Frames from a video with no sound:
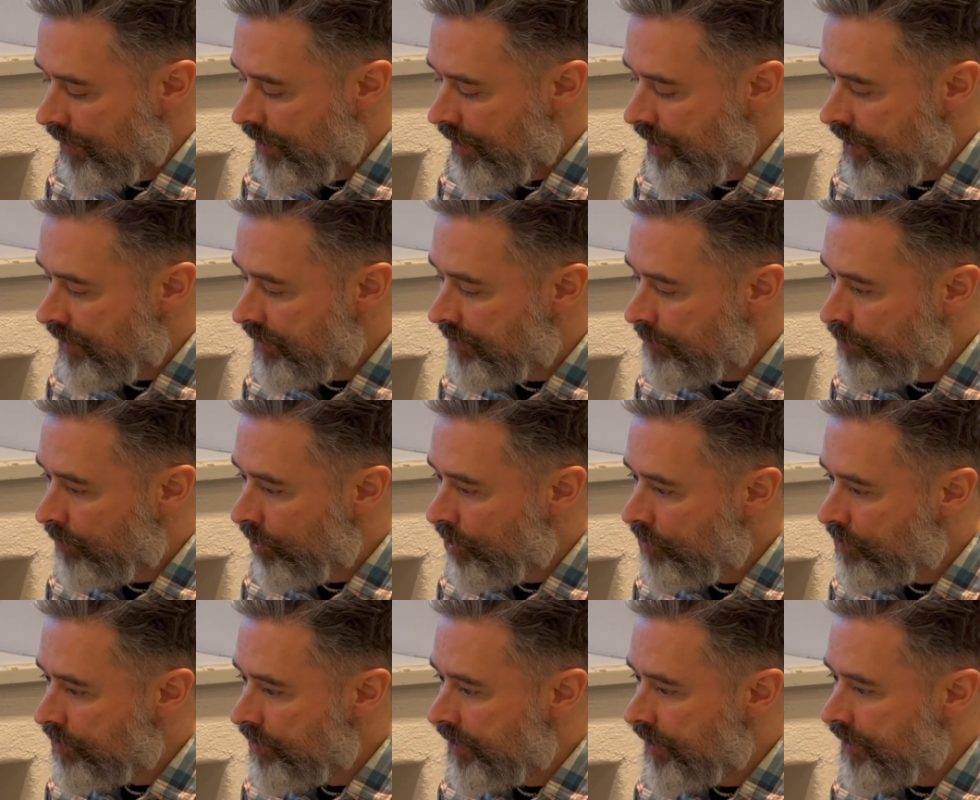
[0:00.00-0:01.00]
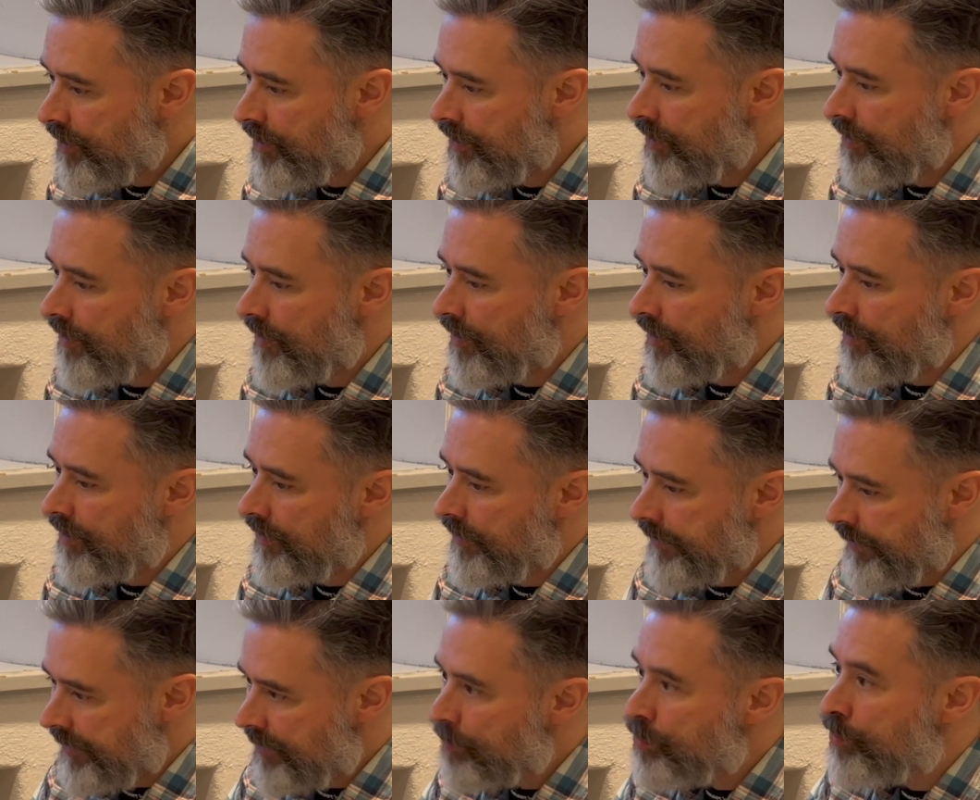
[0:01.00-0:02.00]
exploring
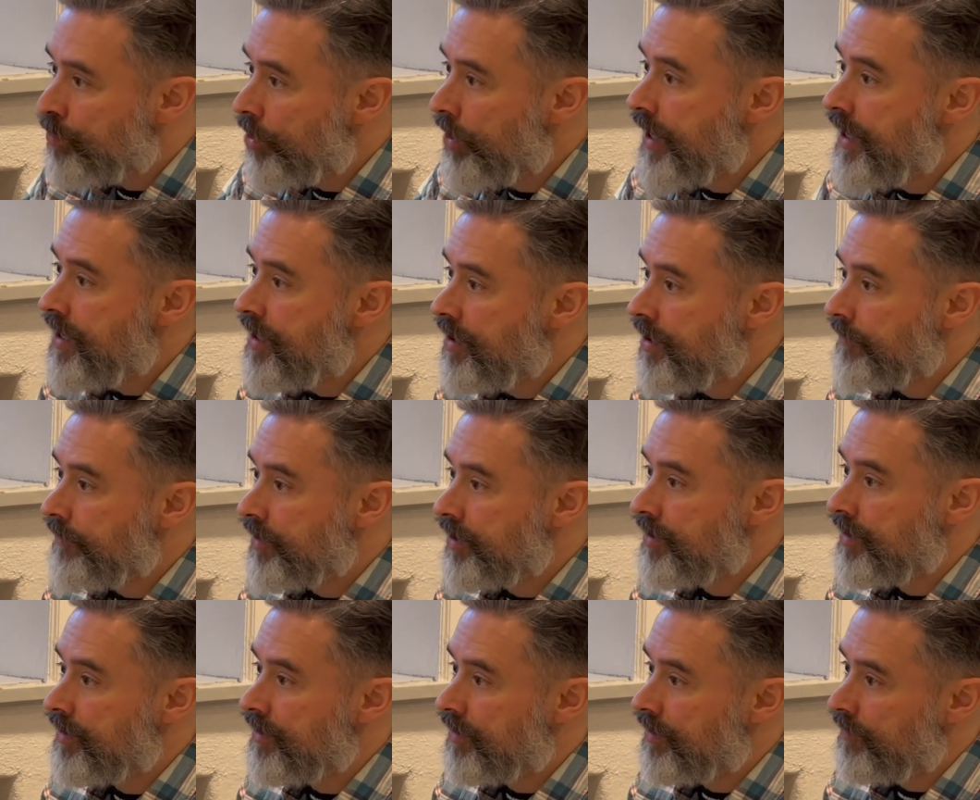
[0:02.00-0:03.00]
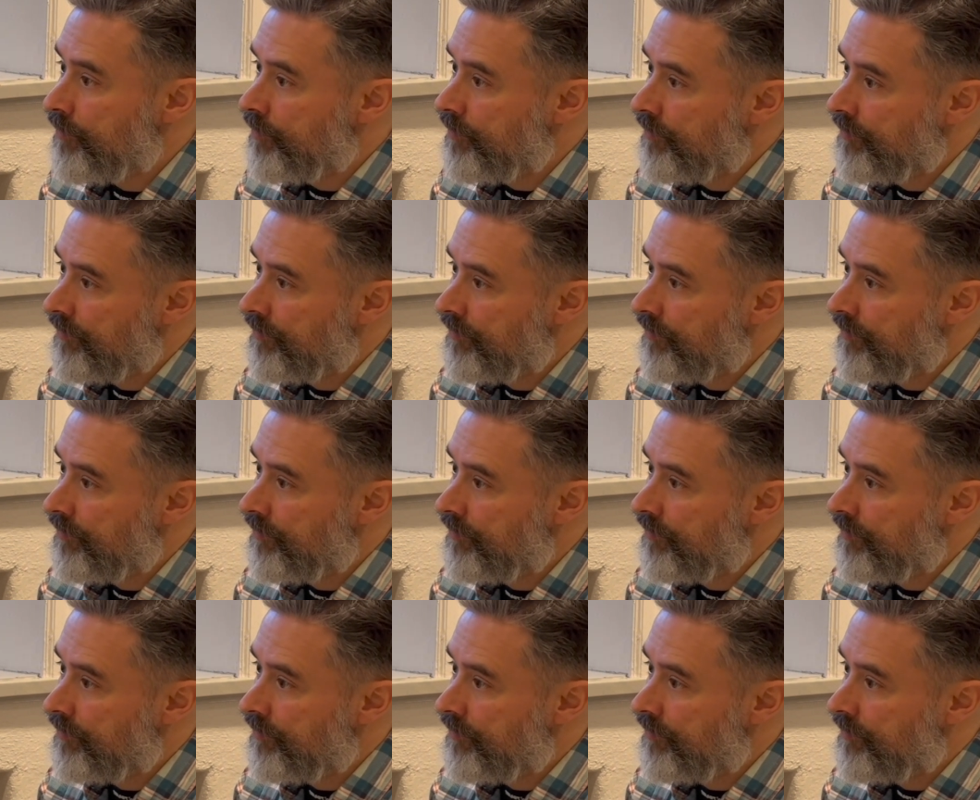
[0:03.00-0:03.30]
this breaking of the system.